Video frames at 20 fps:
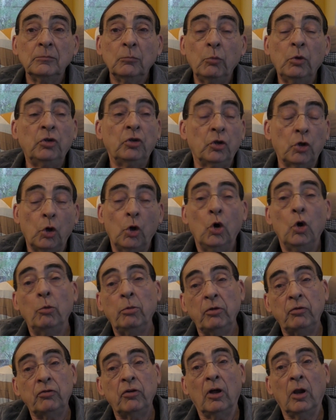We should all
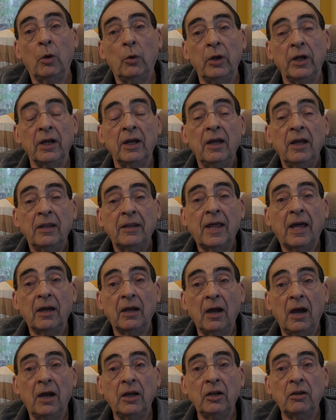be following that
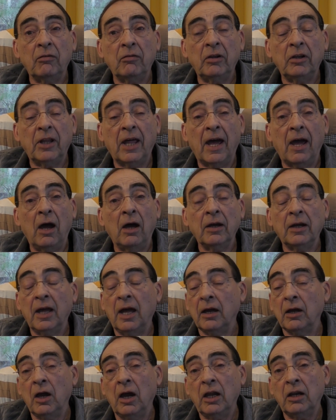kind of that,
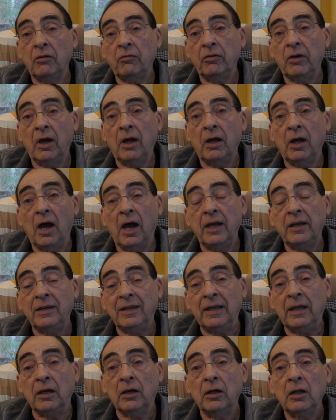that kind of uh,
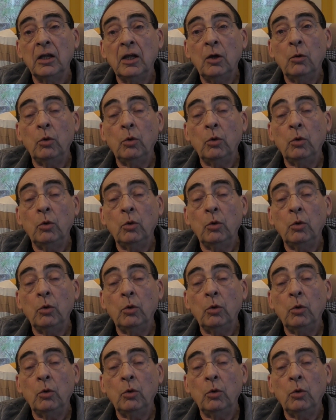idea.